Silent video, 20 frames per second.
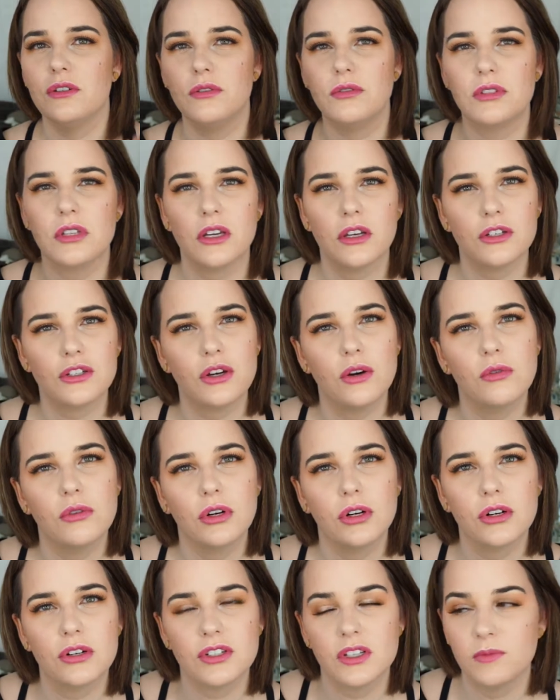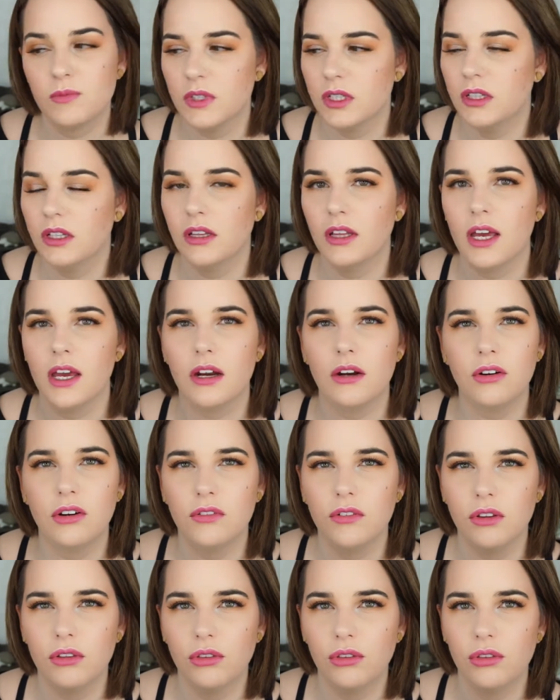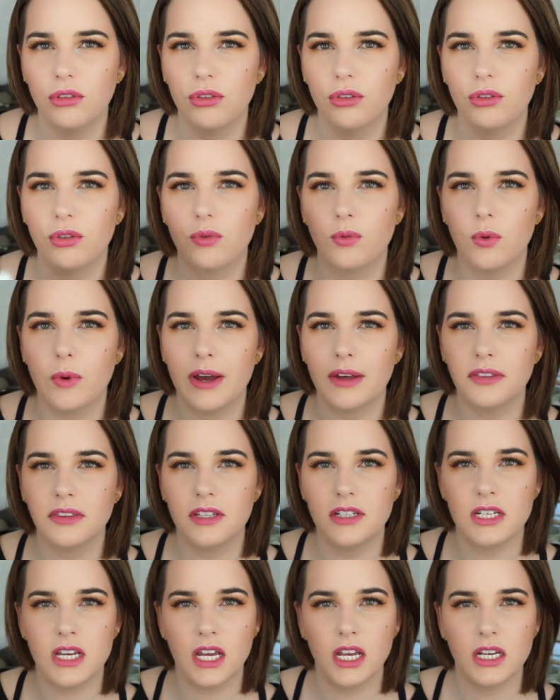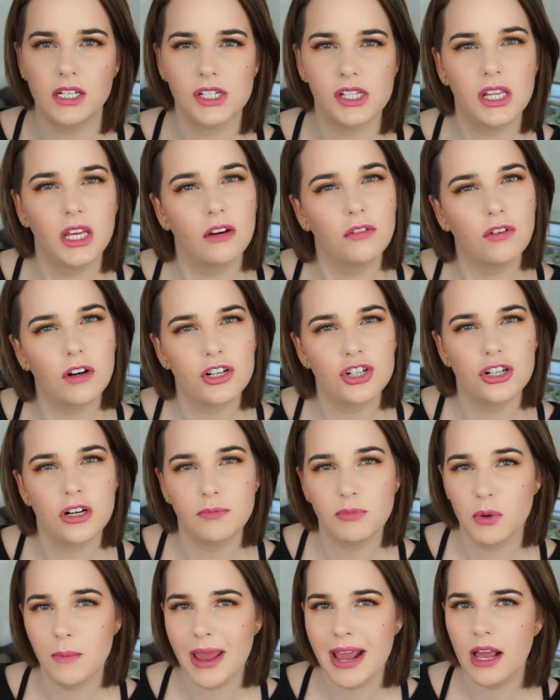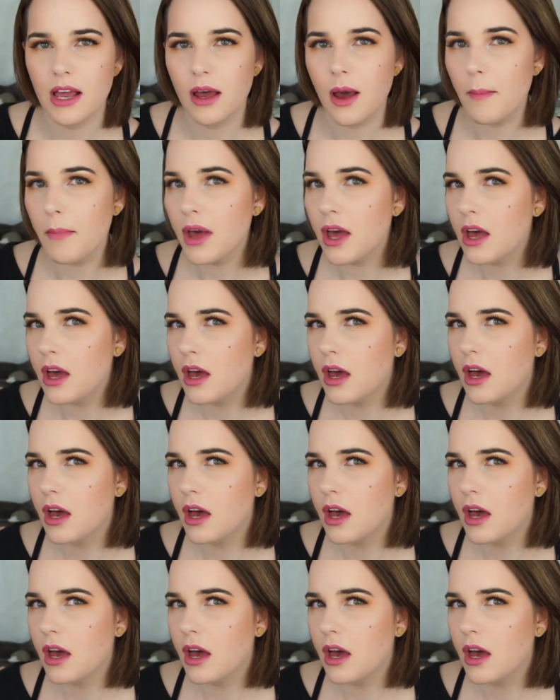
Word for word: use like a toner or something like that or even throughout the day to like freshen up your makeup.